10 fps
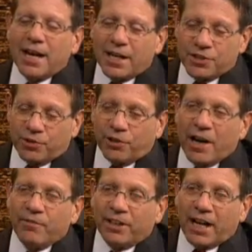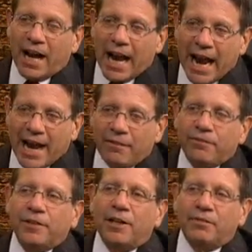and so you're having a
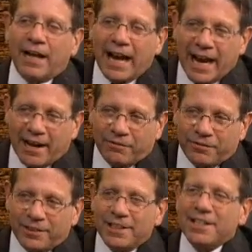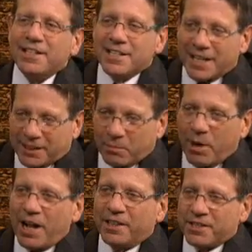half of a half set the
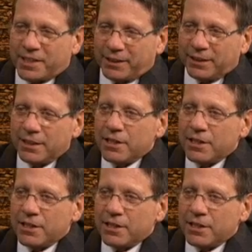policy.